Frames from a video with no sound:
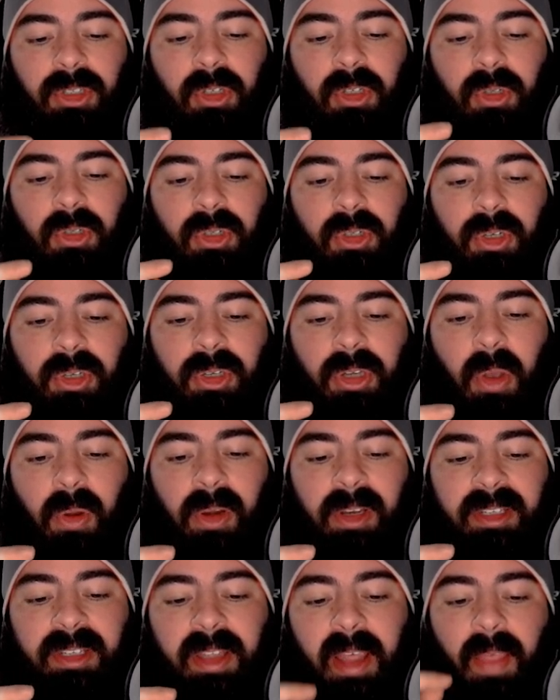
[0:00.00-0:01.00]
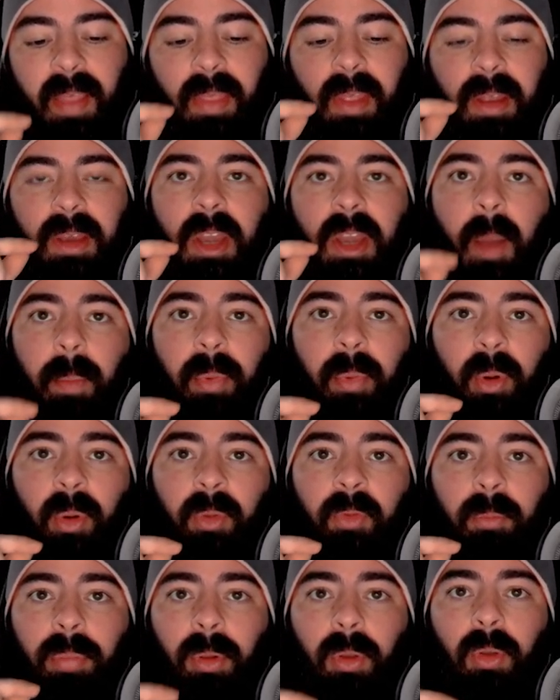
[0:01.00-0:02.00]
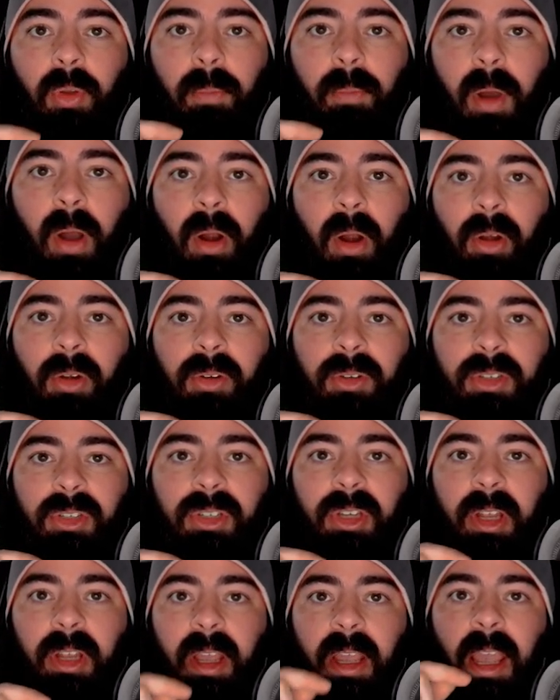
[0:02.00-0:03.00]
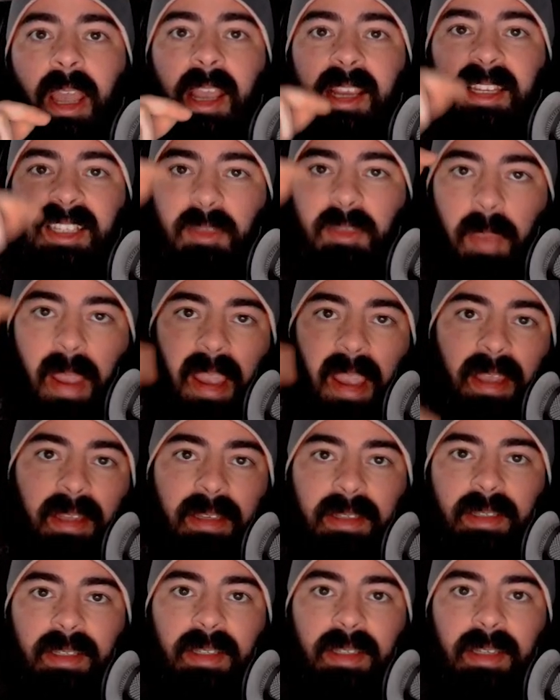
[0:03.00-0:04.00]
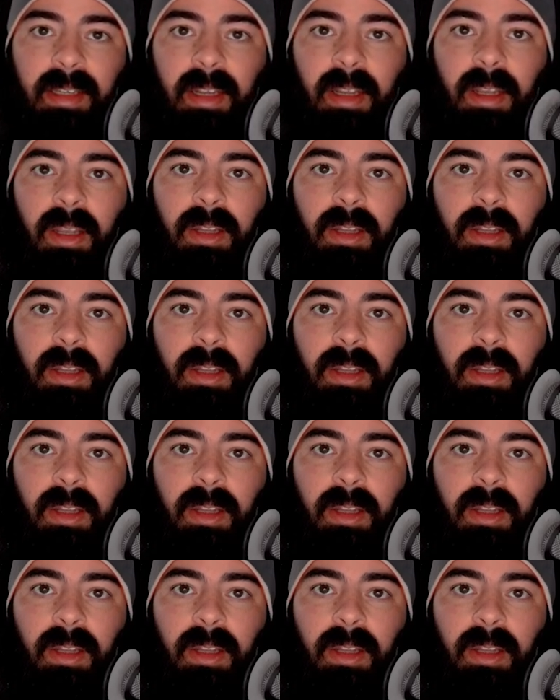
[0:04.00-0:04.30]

you should notice that the number of blue bars expands